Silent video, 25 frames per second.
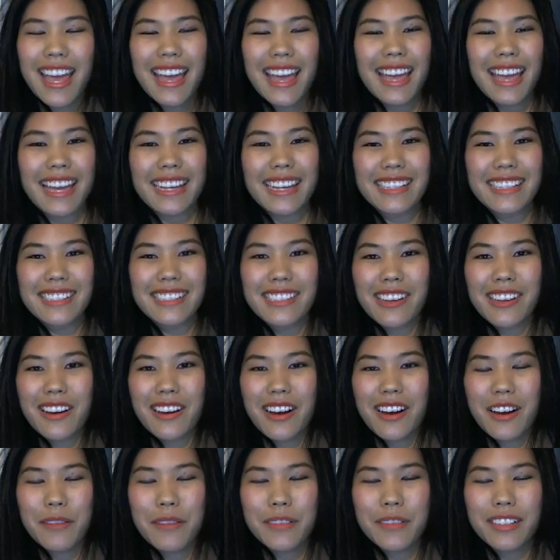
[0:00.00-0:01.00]
and
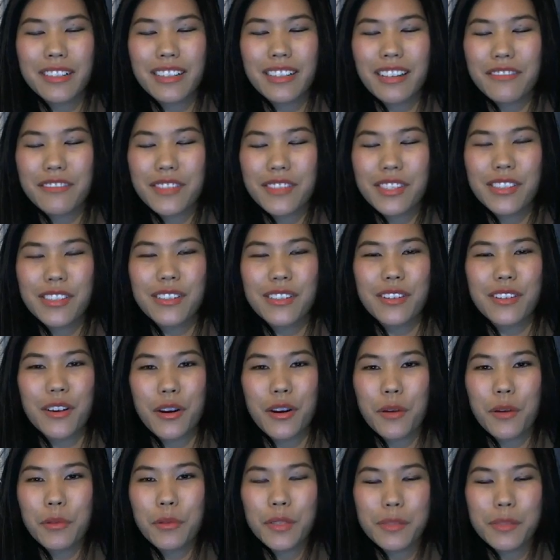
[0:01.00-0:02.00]
I would love to
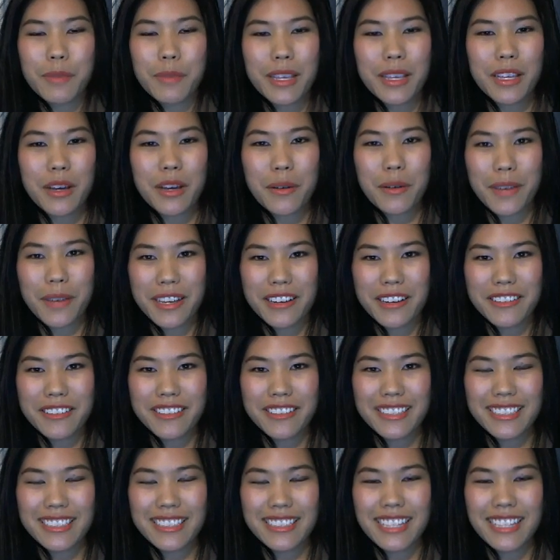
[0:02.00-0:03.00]
know what's been going
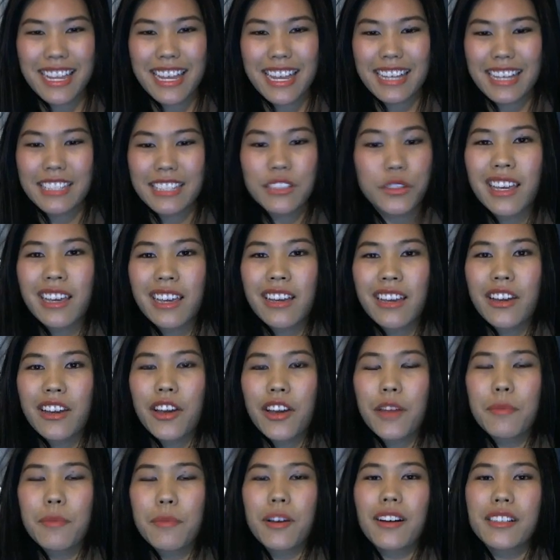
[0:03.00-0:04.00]
on, and
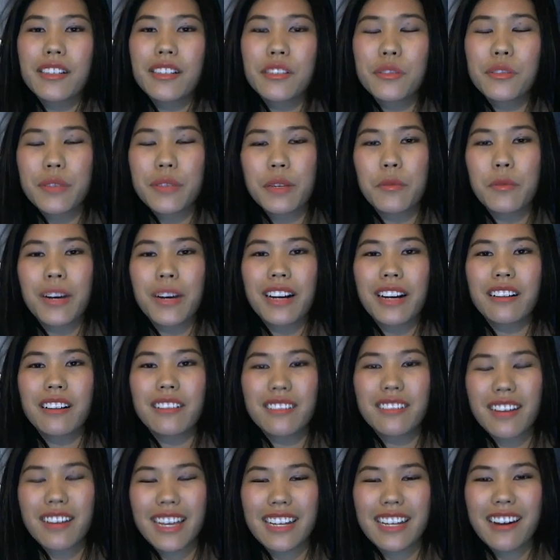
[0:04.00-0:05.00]
hope you guys are doing
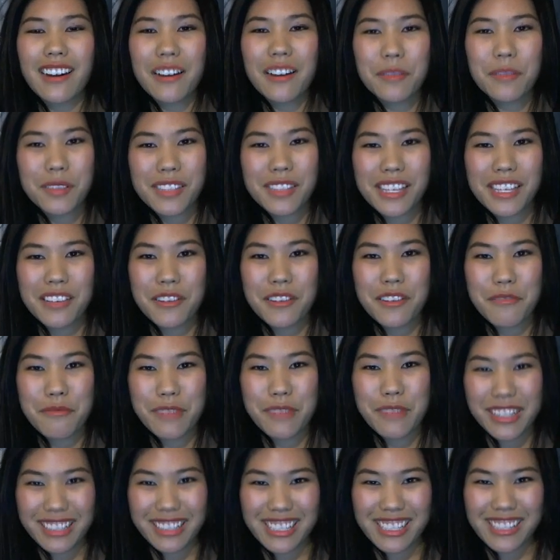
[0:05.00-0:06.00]
well, and I will see you really